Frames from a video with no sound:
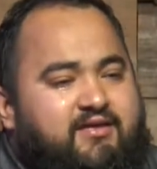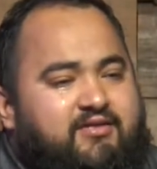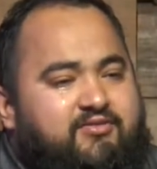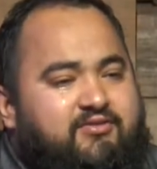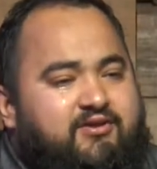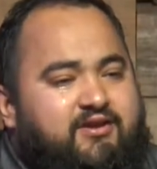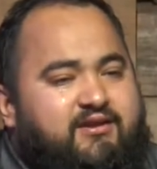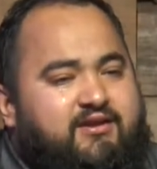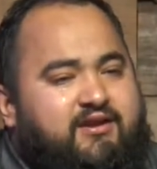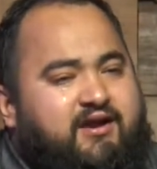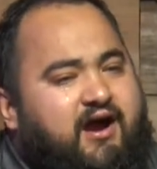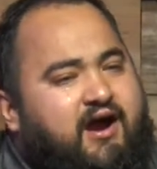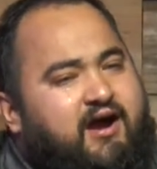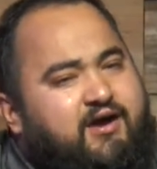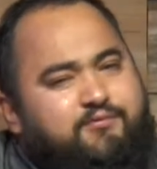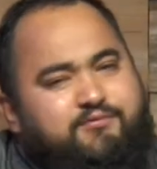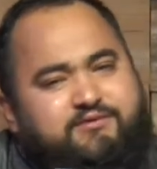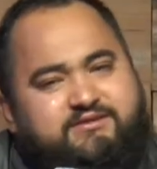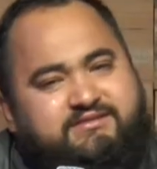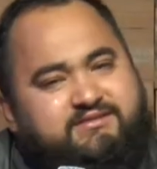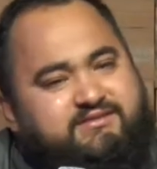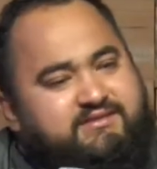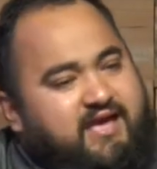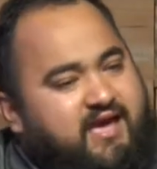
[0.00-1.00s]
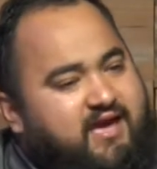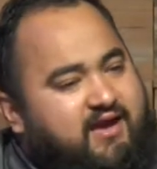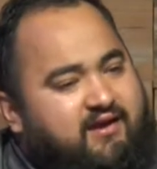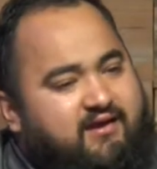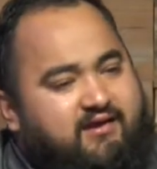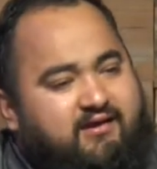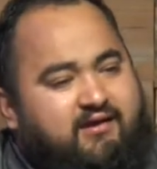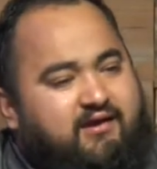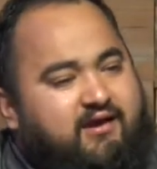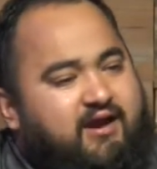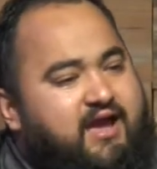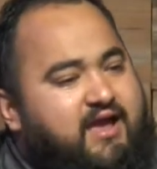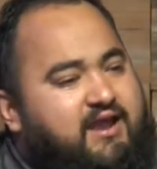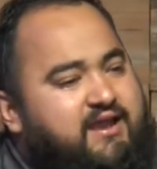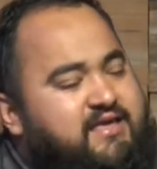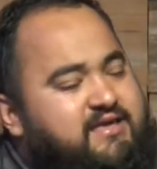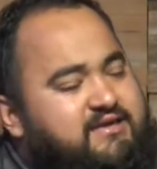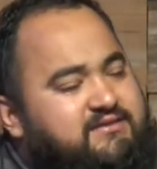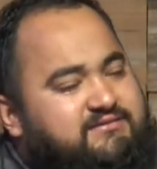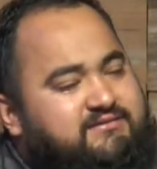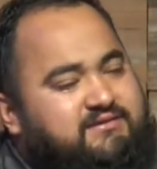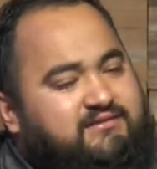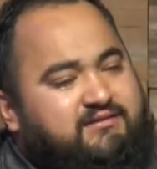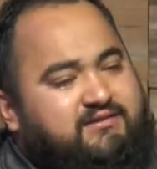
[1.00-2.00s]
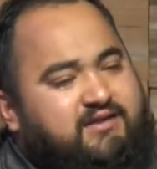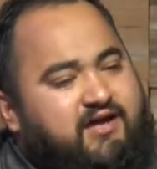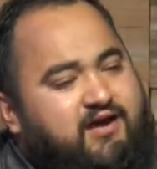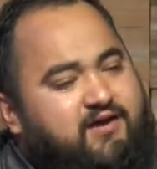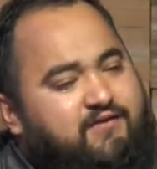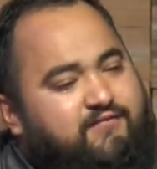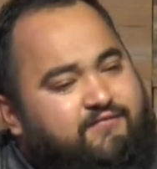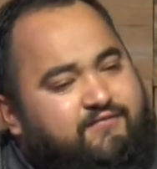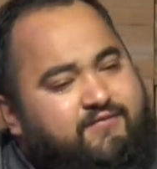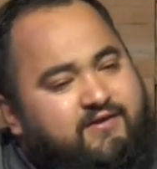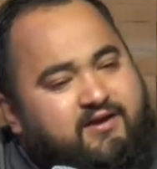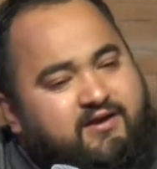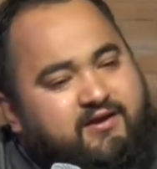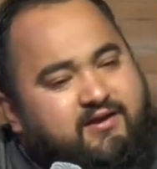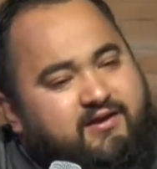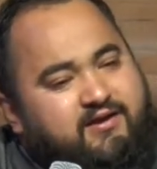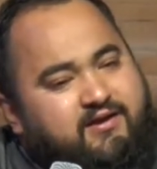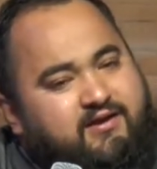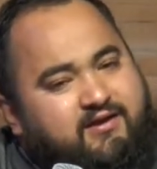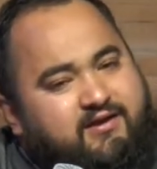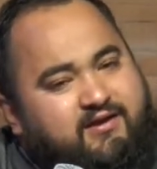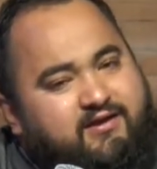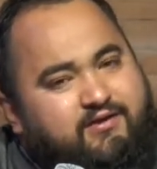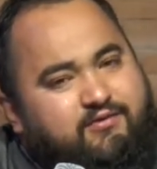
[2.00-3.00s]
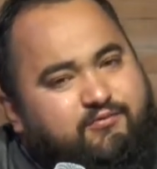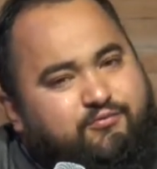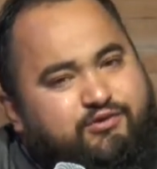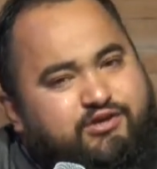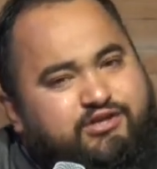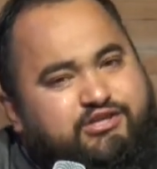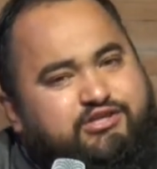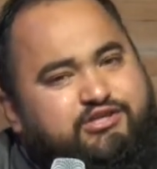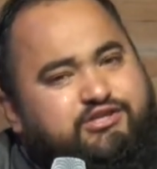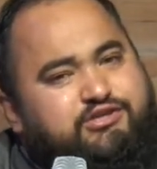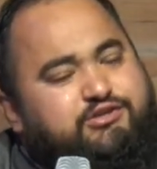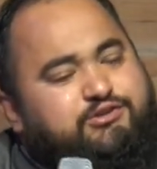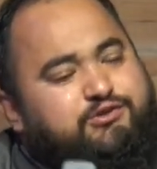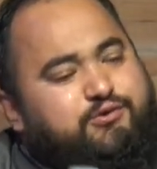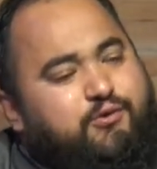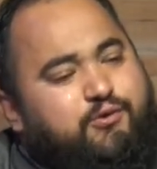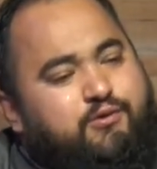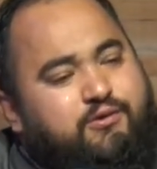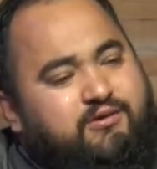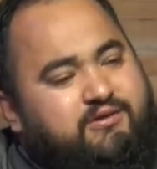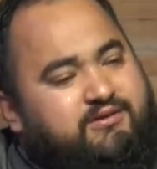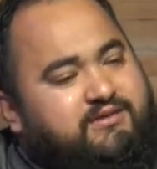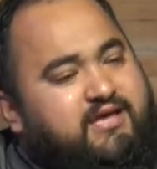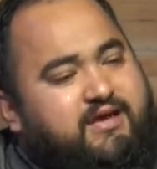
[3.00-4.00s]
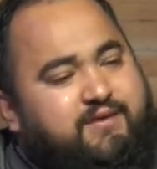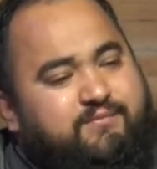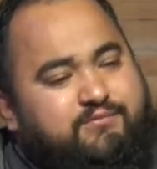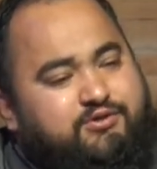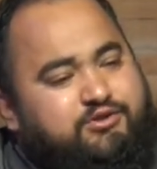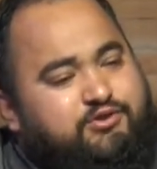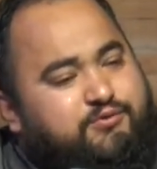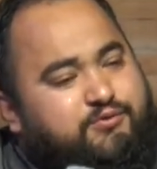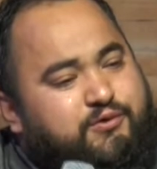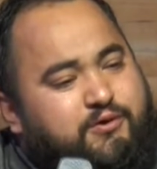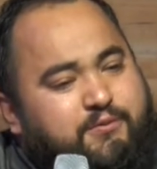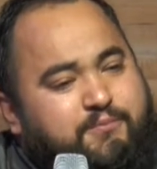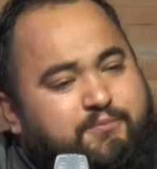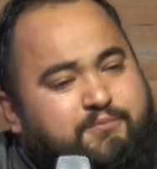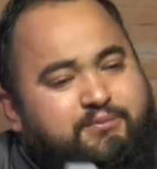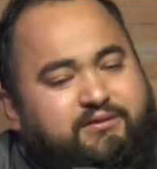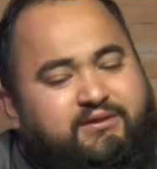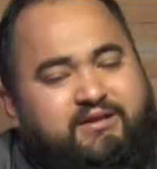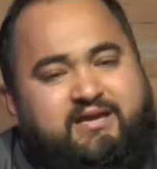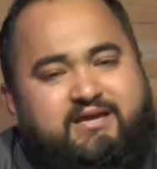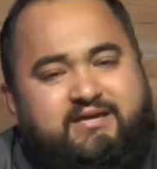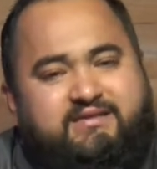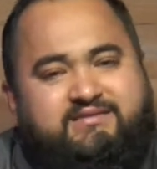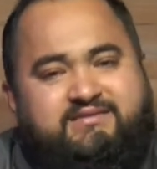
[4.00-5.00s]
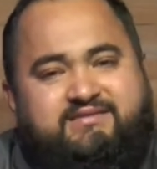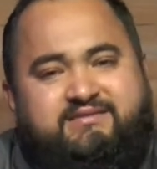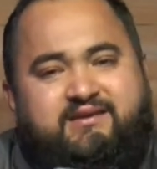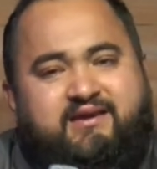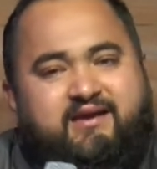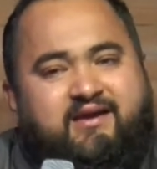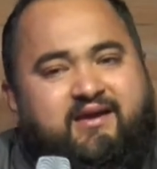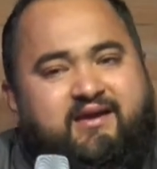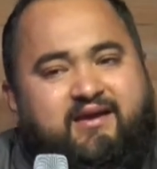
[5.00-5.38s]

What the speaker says: that God was there and his love restored them to a place